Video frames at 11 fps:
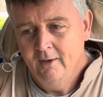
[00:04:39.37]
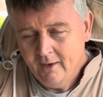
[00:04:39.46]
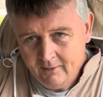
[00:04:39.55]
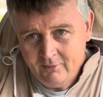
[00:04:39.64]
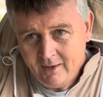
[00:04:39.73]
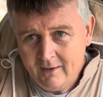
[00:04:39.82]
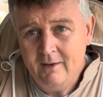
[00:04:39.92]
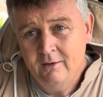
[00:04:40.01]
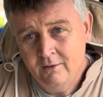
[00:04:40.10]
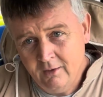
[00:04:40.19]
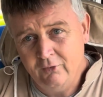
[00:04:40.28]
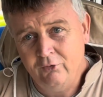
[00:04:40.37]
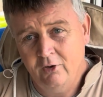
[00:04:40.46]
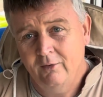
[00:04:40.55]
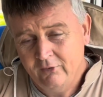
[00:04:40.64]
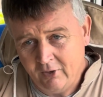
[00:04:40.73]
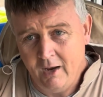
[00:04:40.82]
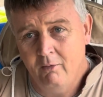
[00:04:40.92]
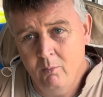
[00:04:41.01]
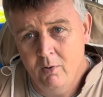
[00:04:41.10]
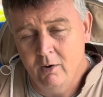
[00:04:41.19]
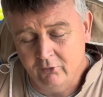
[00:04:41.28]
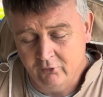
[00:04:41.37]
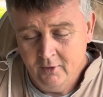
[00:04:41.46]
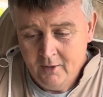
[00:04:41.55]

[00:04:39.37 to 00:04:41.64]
And that, in a nutshell, is how it works.